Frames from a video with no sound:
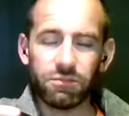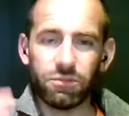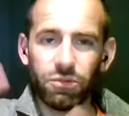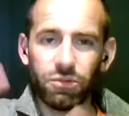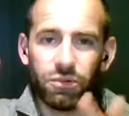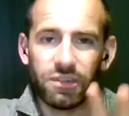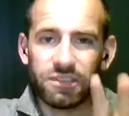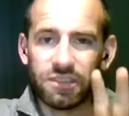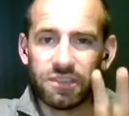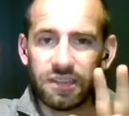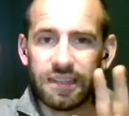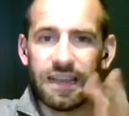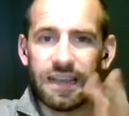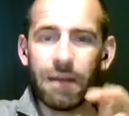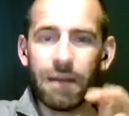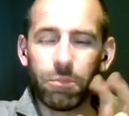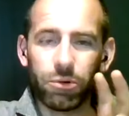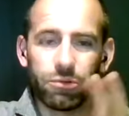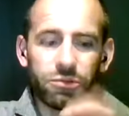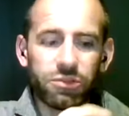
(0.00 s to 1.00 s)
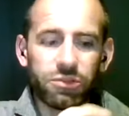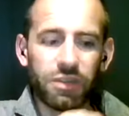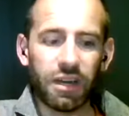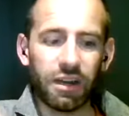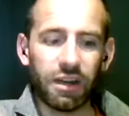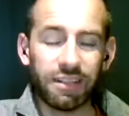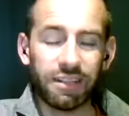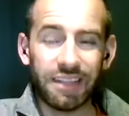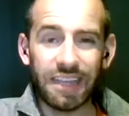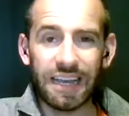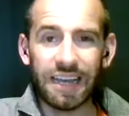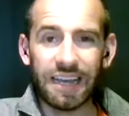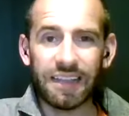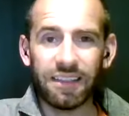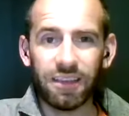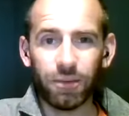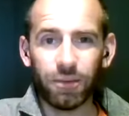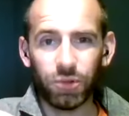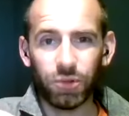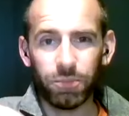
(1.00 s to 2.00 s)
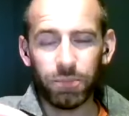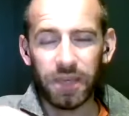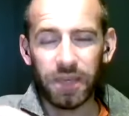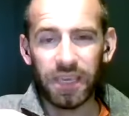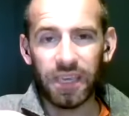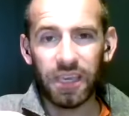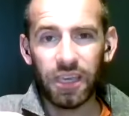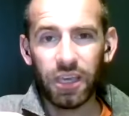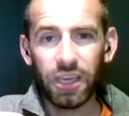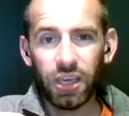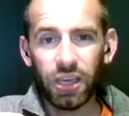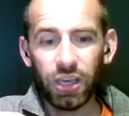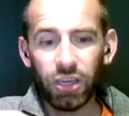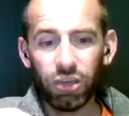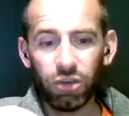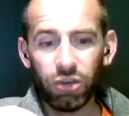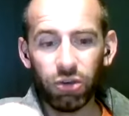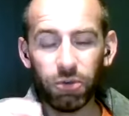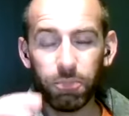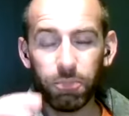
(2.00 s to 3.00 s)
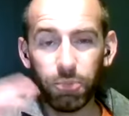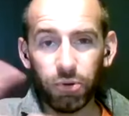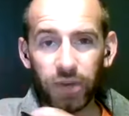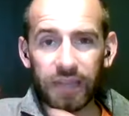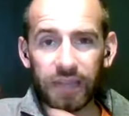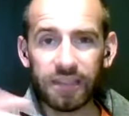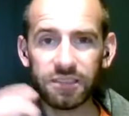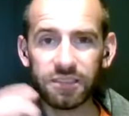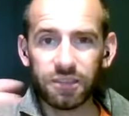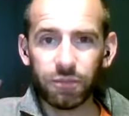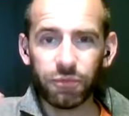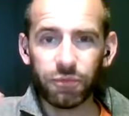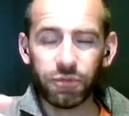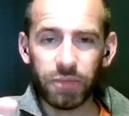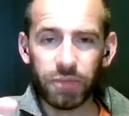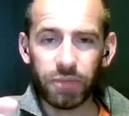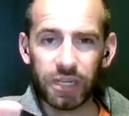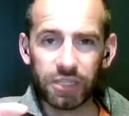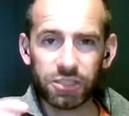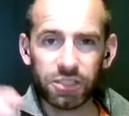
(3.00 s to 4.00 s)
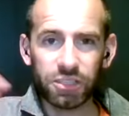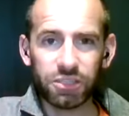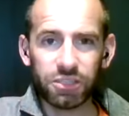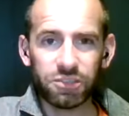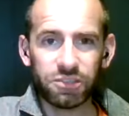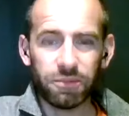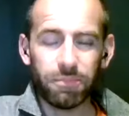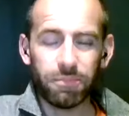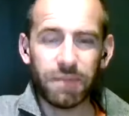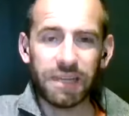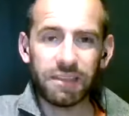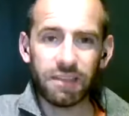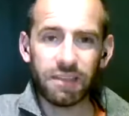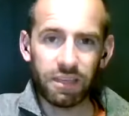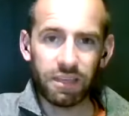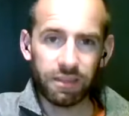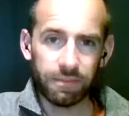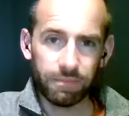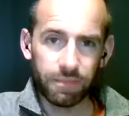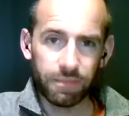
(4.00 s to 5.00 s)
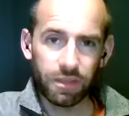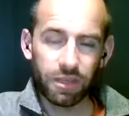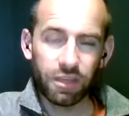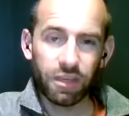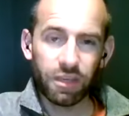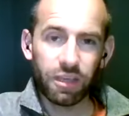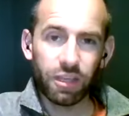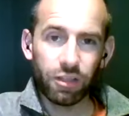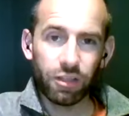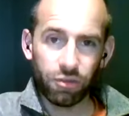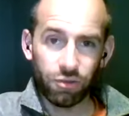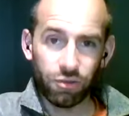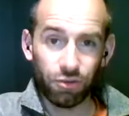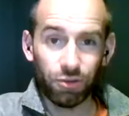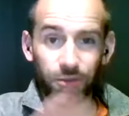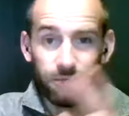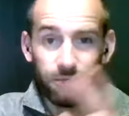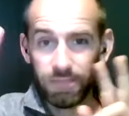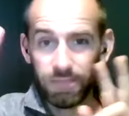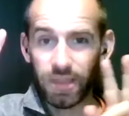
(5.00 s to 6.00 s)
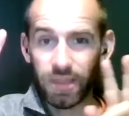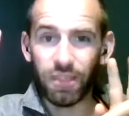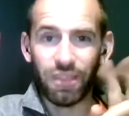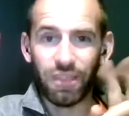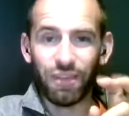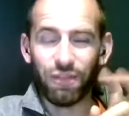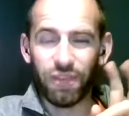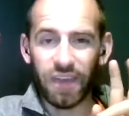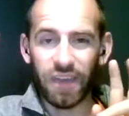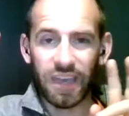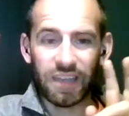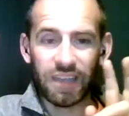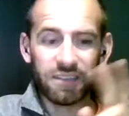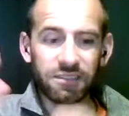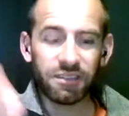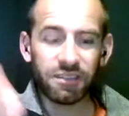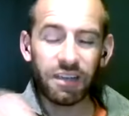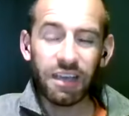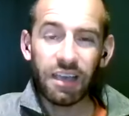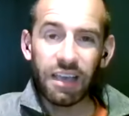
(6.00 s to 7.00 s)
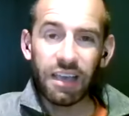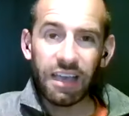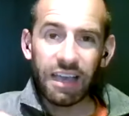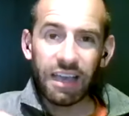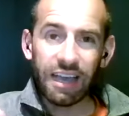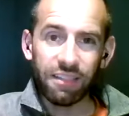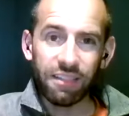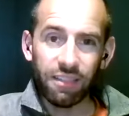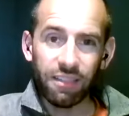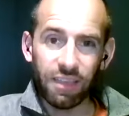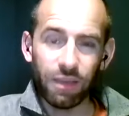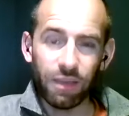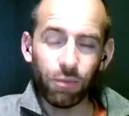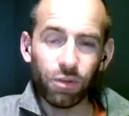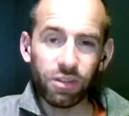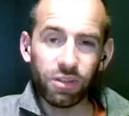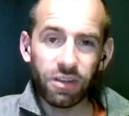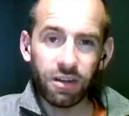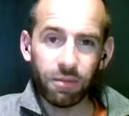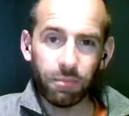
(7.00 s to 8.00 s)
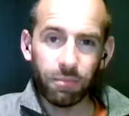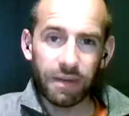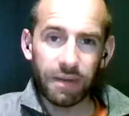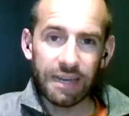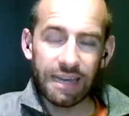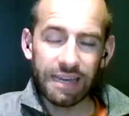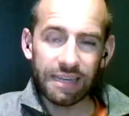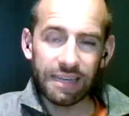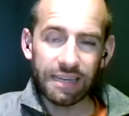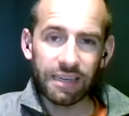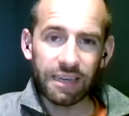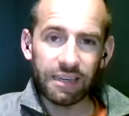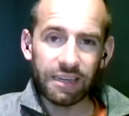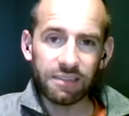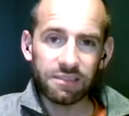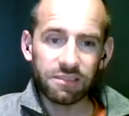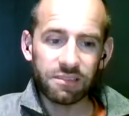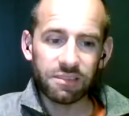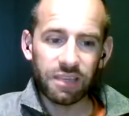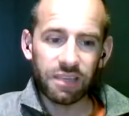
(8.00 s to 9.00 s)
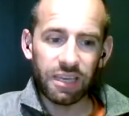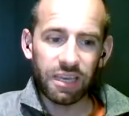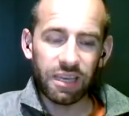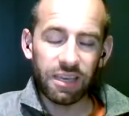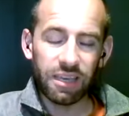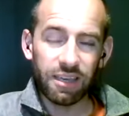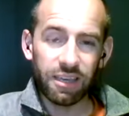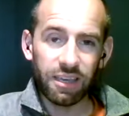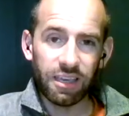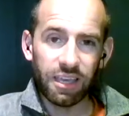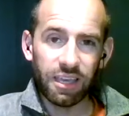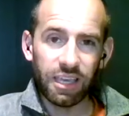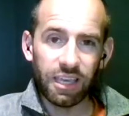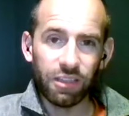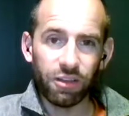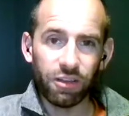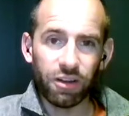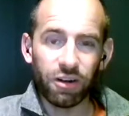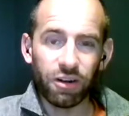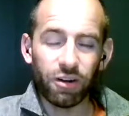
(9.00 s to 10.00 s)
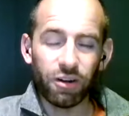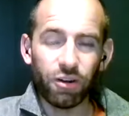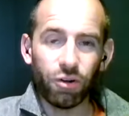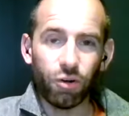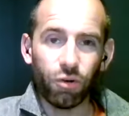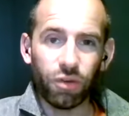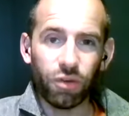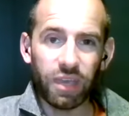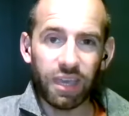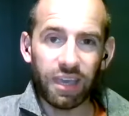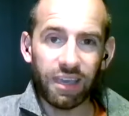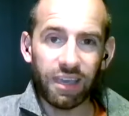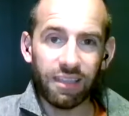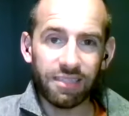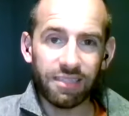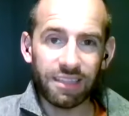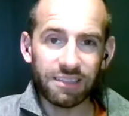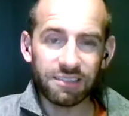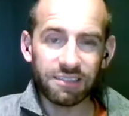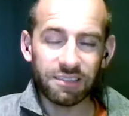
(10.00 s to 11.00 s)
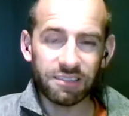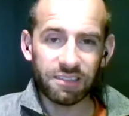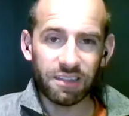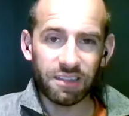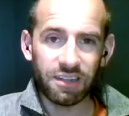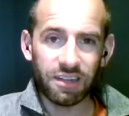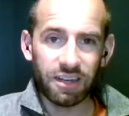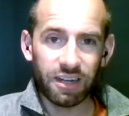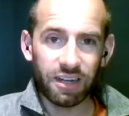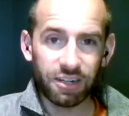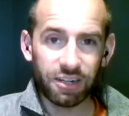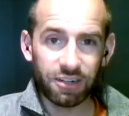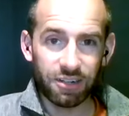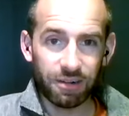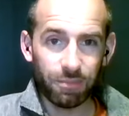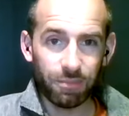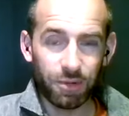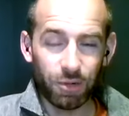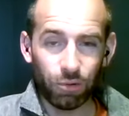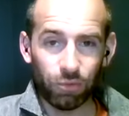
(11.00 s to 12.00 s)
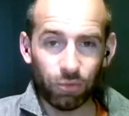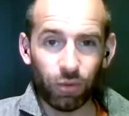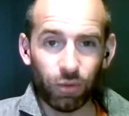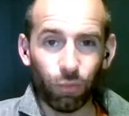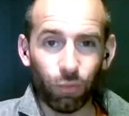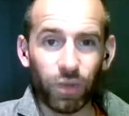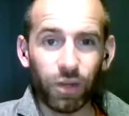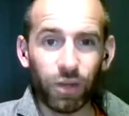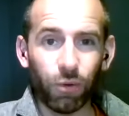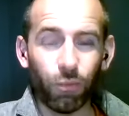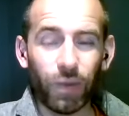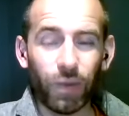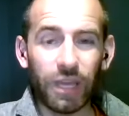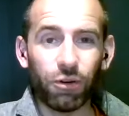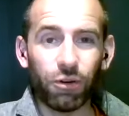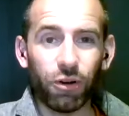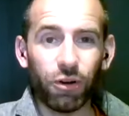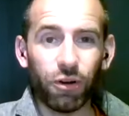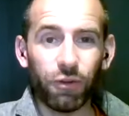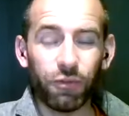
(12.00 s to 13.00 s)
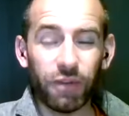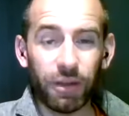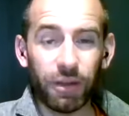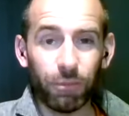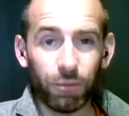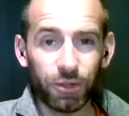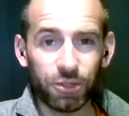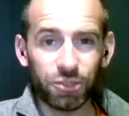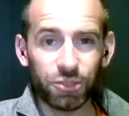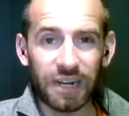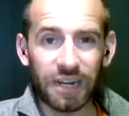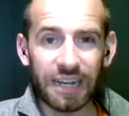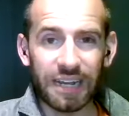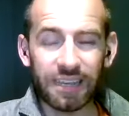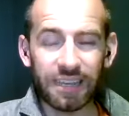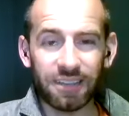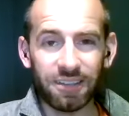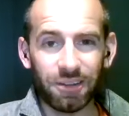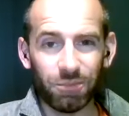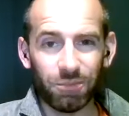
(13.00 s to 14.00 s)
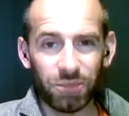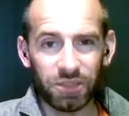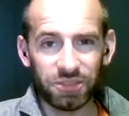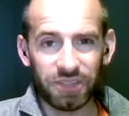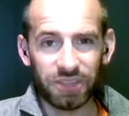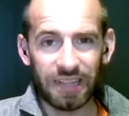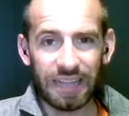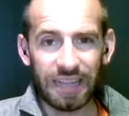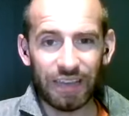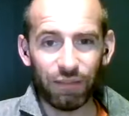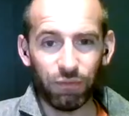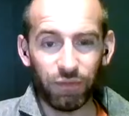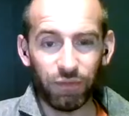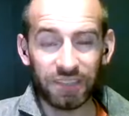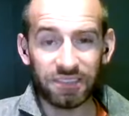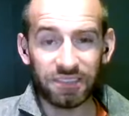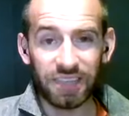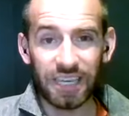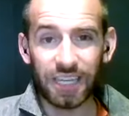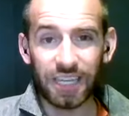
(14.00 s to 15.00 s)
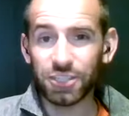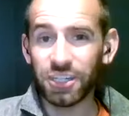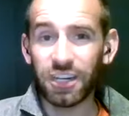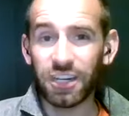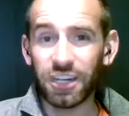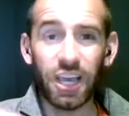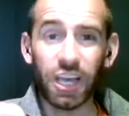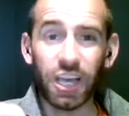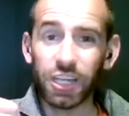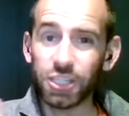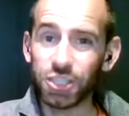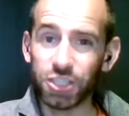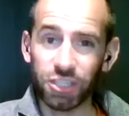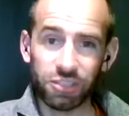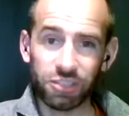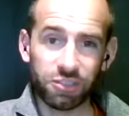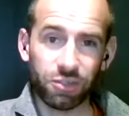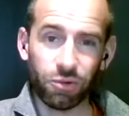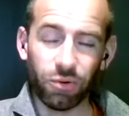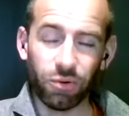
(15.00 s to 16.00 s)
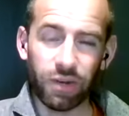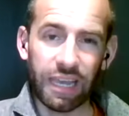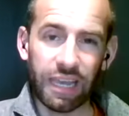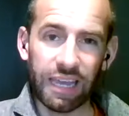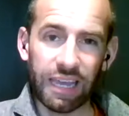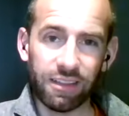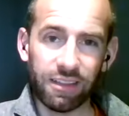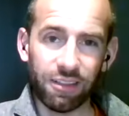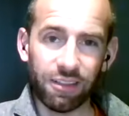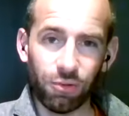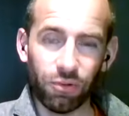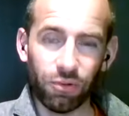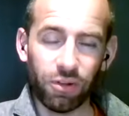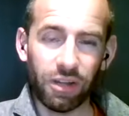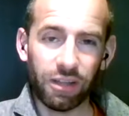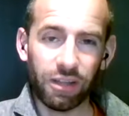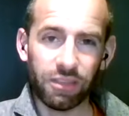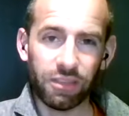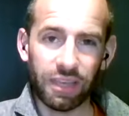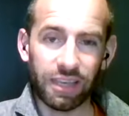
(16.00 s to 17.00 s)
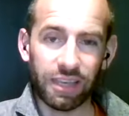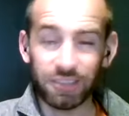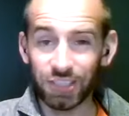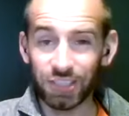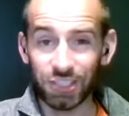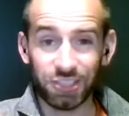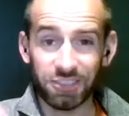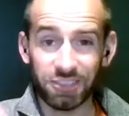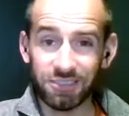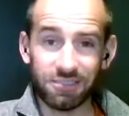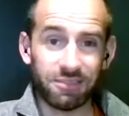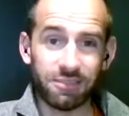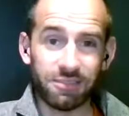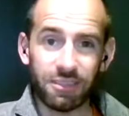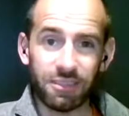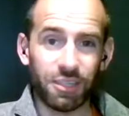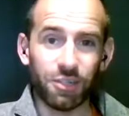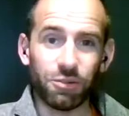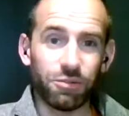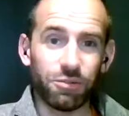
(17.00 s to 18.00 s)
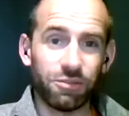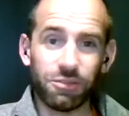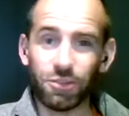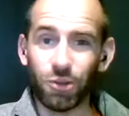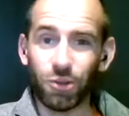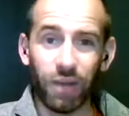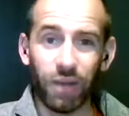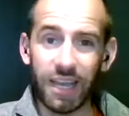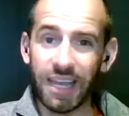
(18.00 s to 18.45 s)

known as a DAML SAR. And the idea would be you put in this information, you submit it to the feds, and they would come back and say either, okay, this is a criminal that we're aware of and we're tracking them, there's a live investigation, just go ahead and do nothing. Just, you know, go